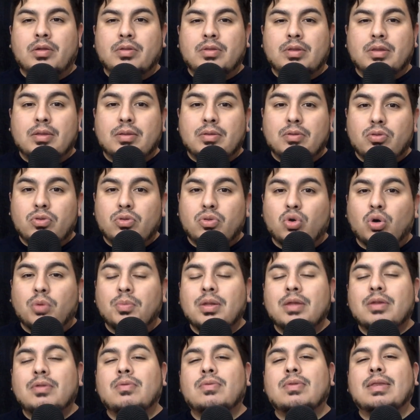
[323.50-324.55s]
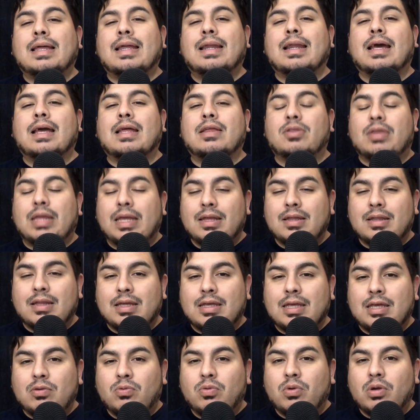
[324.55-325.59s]
normally than I think
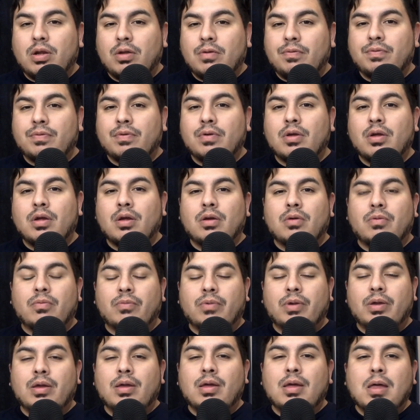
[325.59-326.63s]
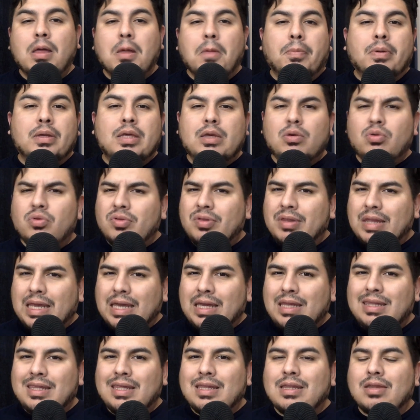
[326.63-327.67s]
that he would have. Right, but he was
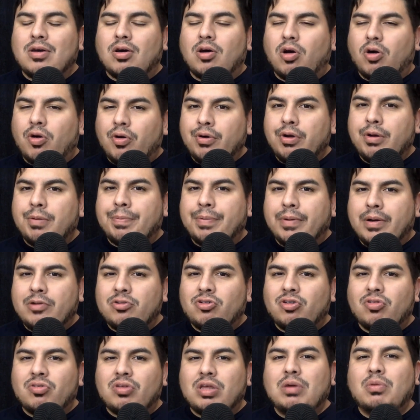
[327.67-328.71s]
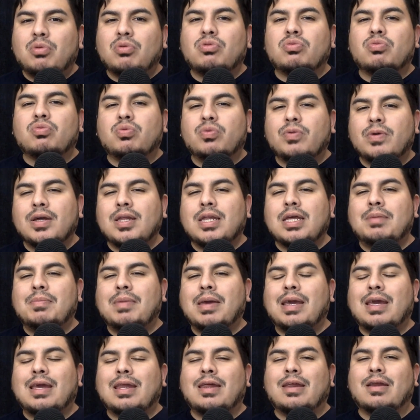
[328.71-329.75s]
landing the harder punches. He was really
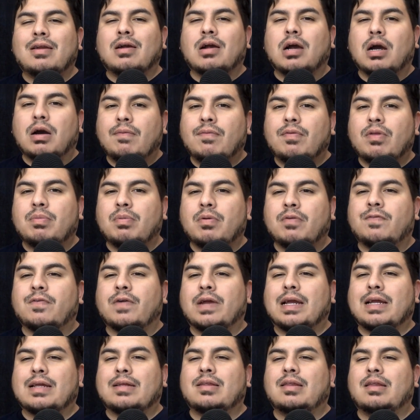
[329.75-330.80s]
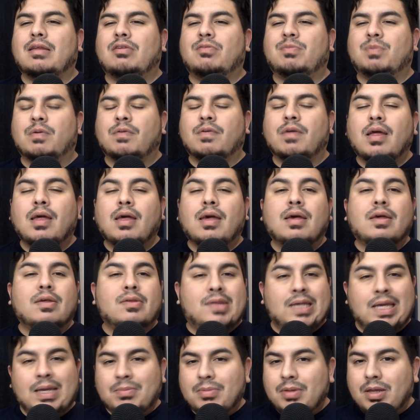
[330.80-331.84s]
making it uncomfortable for Anthony Smith.
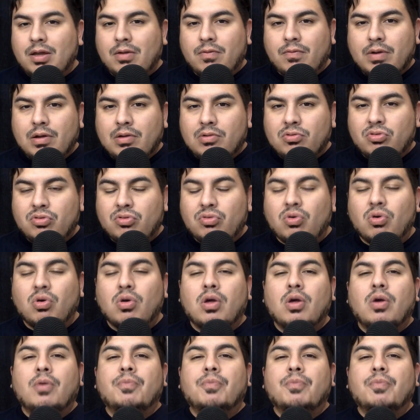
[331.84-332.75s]
Same thing in round two.